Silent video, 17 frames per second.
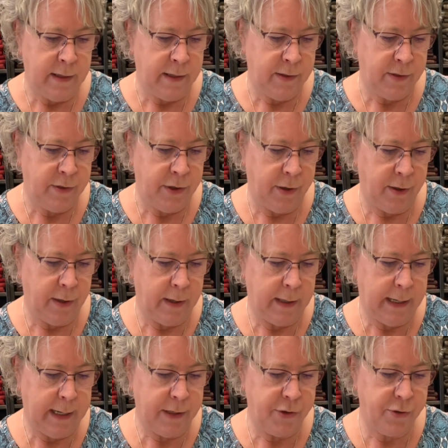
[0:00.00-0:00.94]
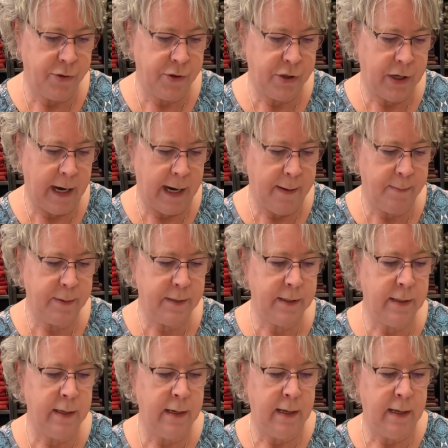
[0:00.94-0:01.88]
So you're going to get your
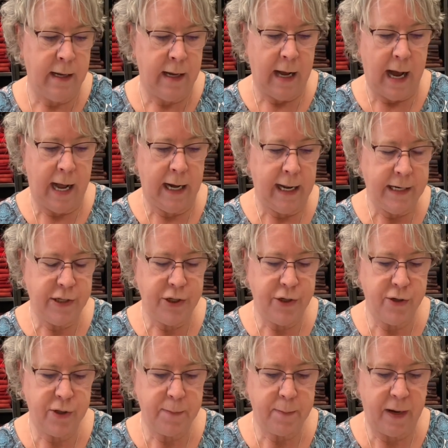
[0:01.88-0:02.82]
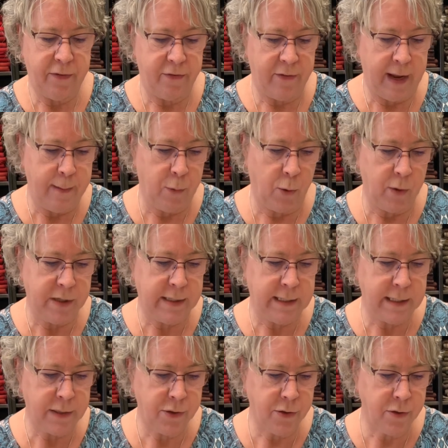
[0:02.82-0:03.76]
shapes. I like to use my Famore
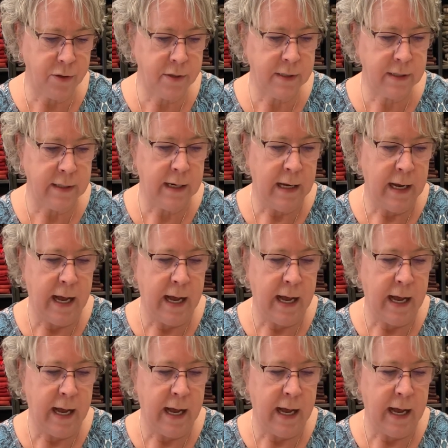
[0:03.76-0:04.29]
scissors.